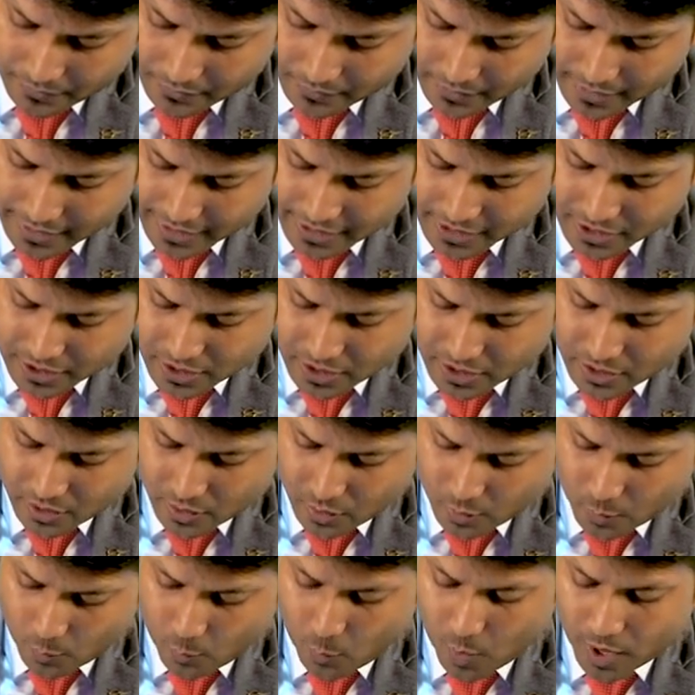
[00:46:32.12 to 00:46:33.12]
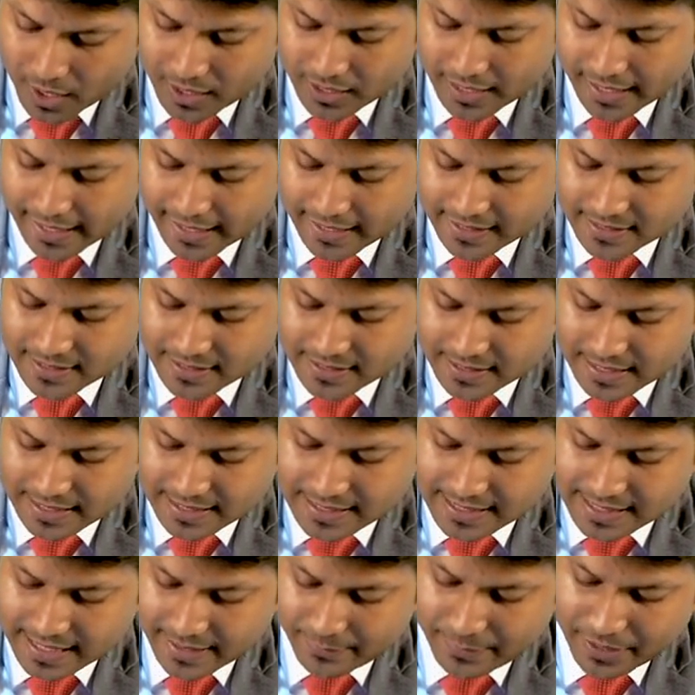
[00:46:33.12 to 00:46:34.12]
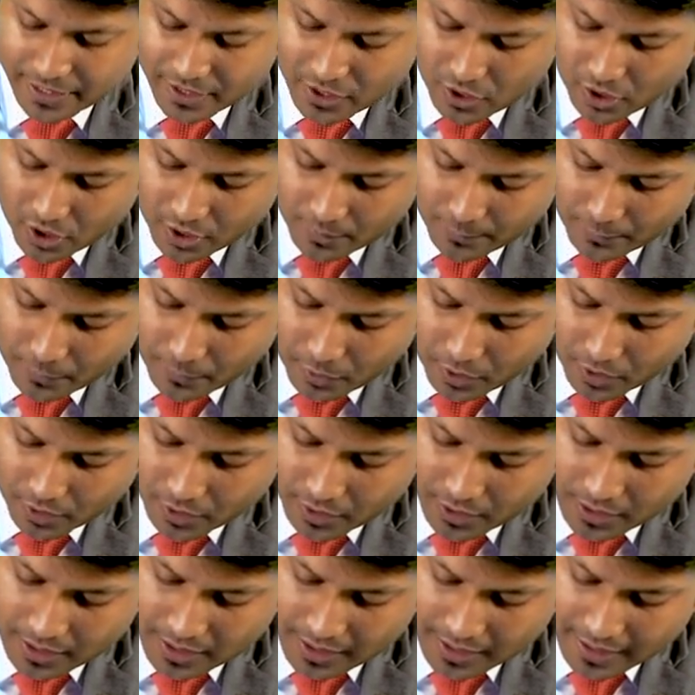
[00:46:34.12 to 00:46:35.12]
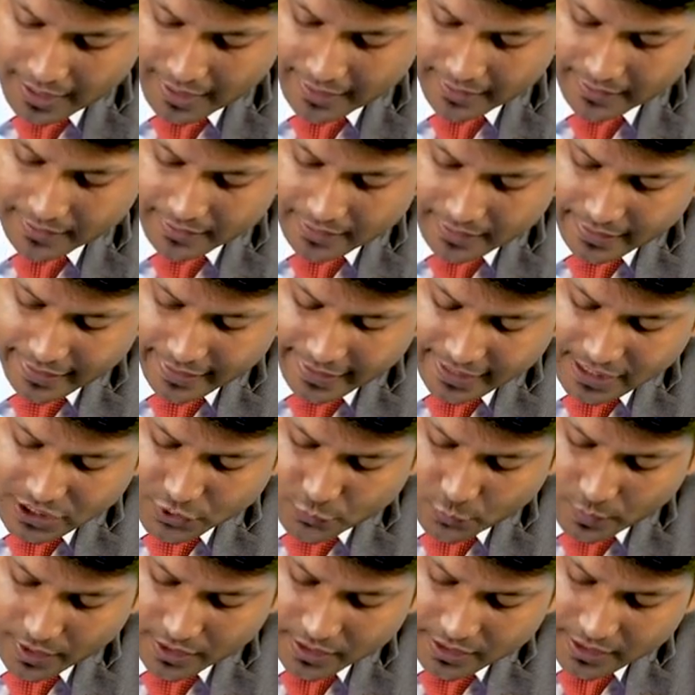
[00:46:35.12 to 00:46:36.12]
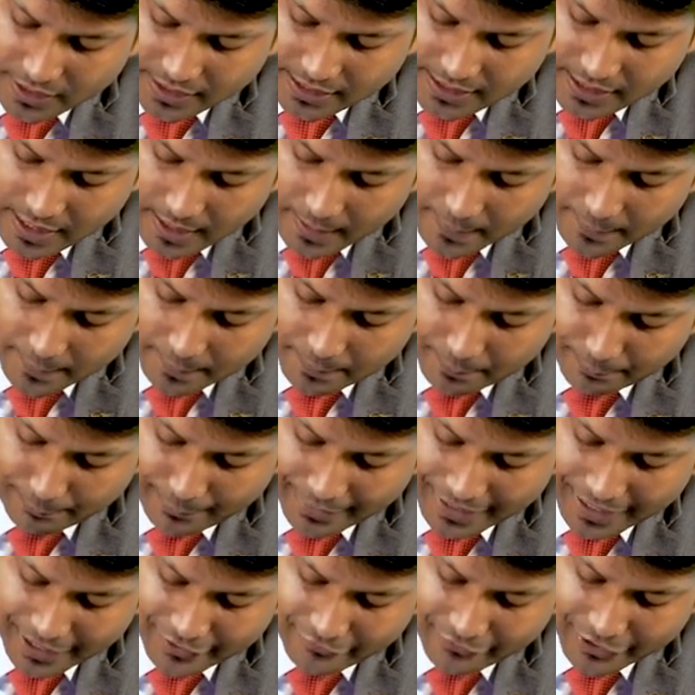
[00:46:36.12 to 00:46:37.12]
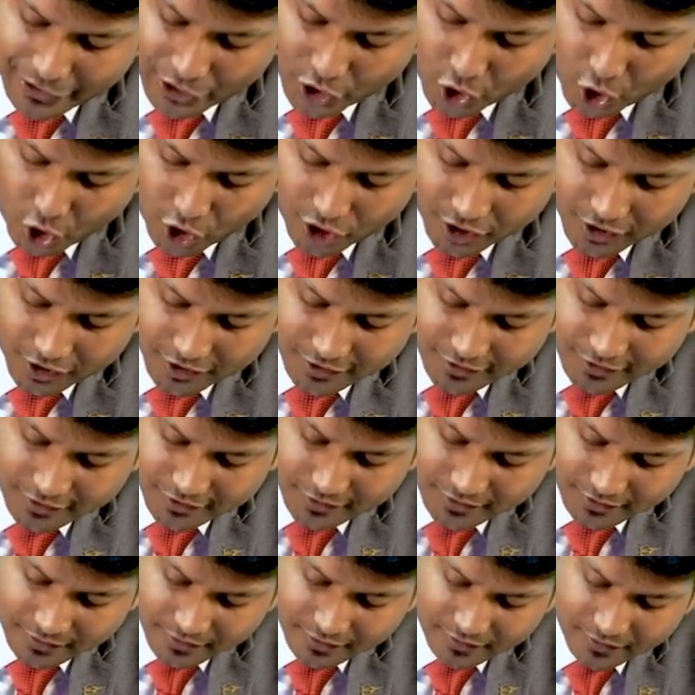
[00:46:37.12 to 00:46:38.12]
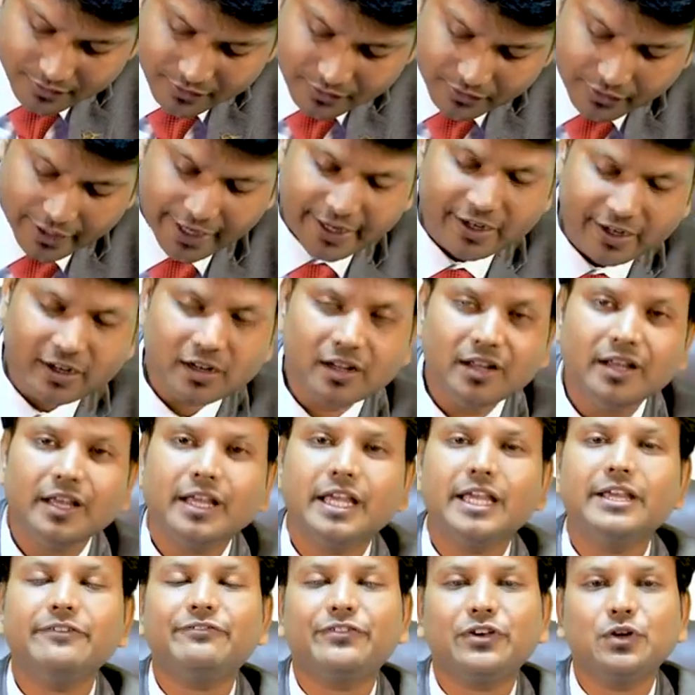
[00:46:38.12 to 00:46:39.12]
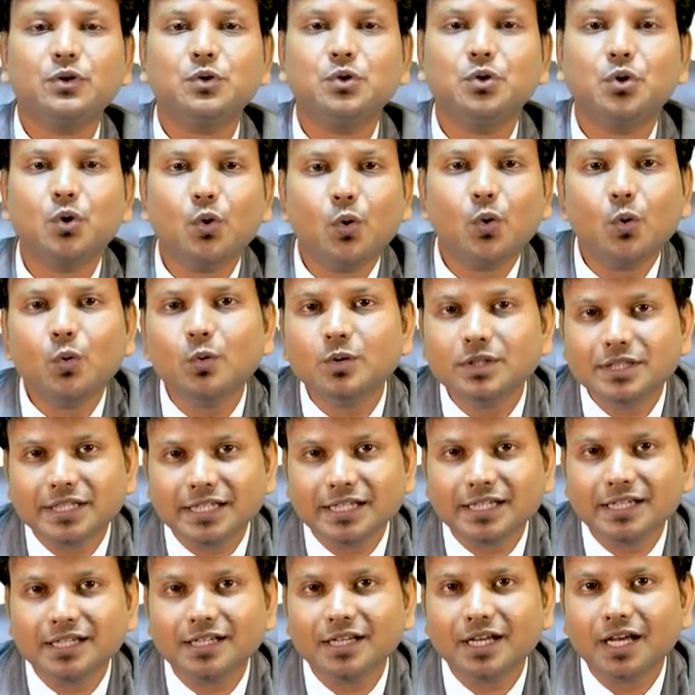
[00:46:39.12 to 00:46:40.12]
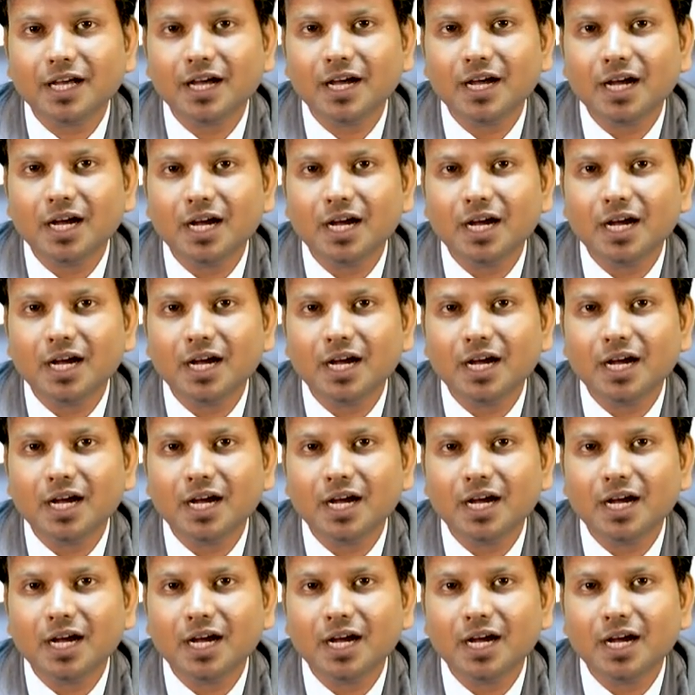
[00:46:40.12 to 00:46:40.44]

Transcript: right? One is semicarpol and the next one is bilavenol, right? If you know the